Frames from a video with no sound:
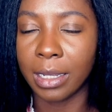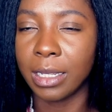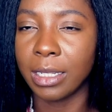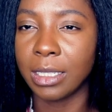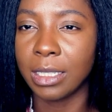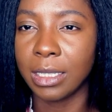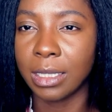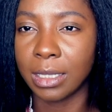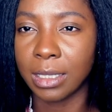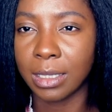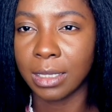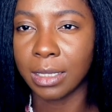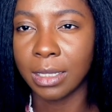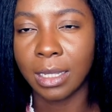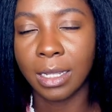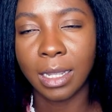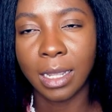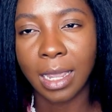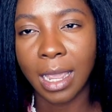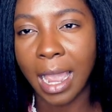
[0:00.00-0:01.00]
it just
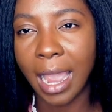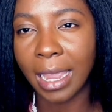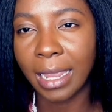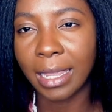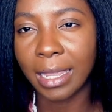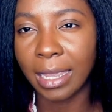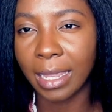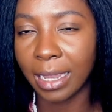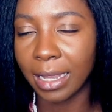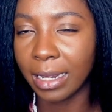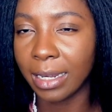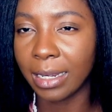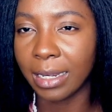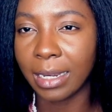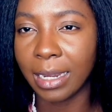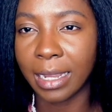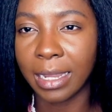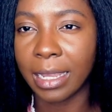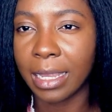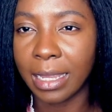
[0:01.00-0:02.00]

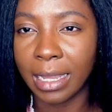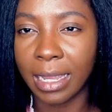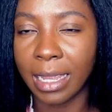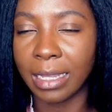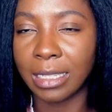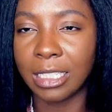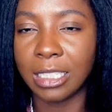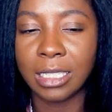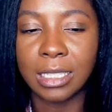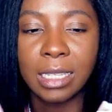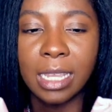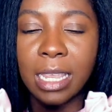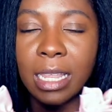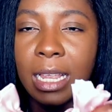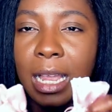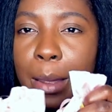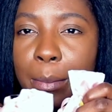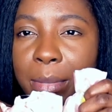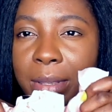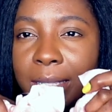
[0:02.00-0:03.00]
can't
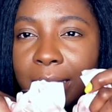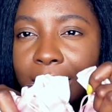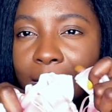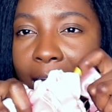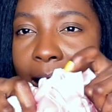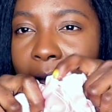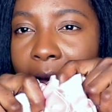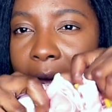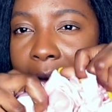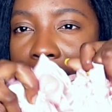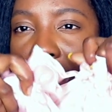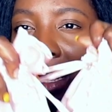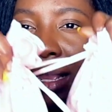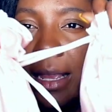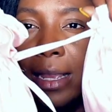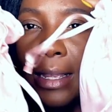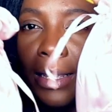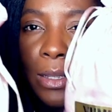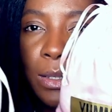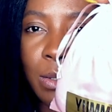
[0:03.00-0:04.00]
come in stock.
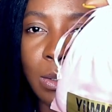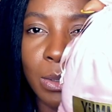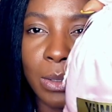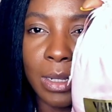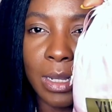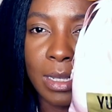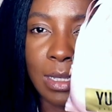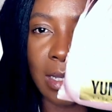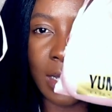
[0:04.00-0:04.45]
So this